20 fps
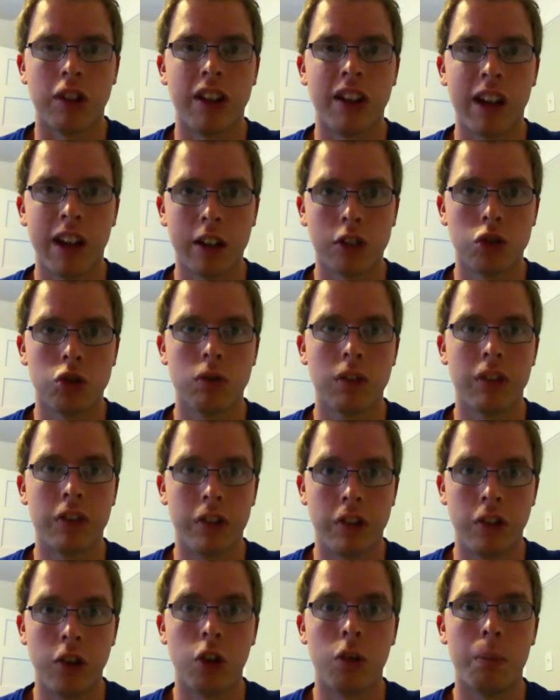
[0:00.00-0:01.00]
They actually
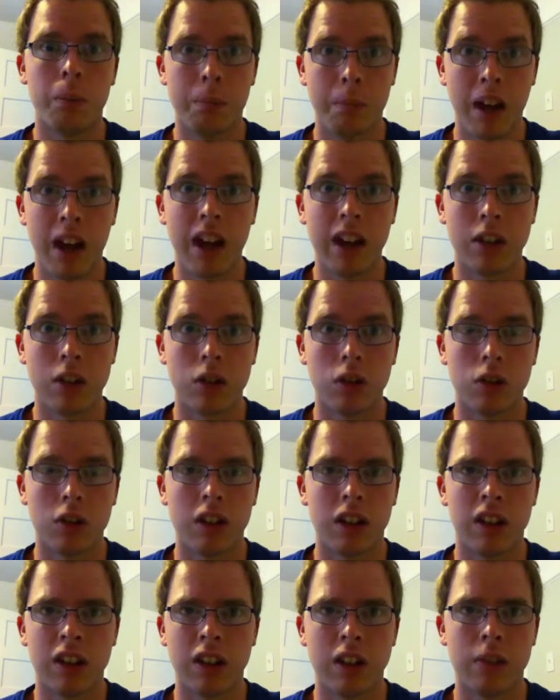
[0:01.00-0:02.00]
still
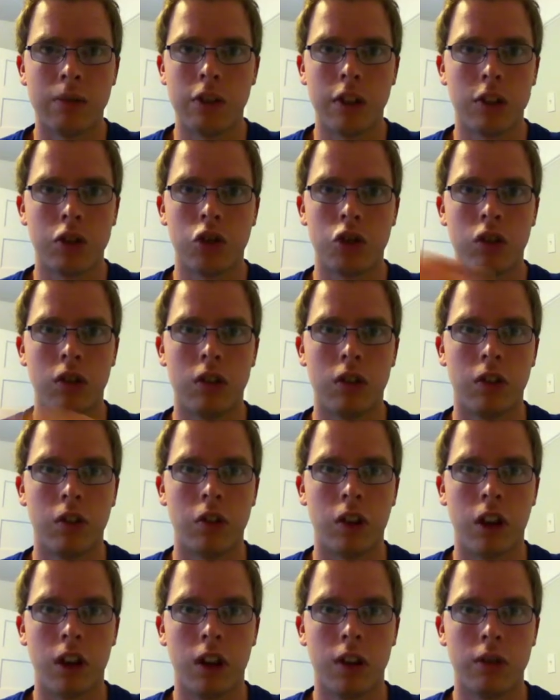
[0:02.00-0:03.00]
mattered in the
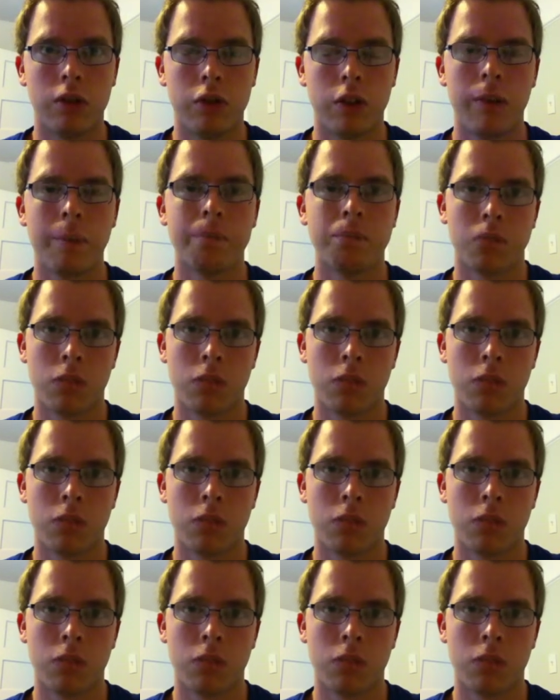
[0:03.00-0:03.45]
evictions of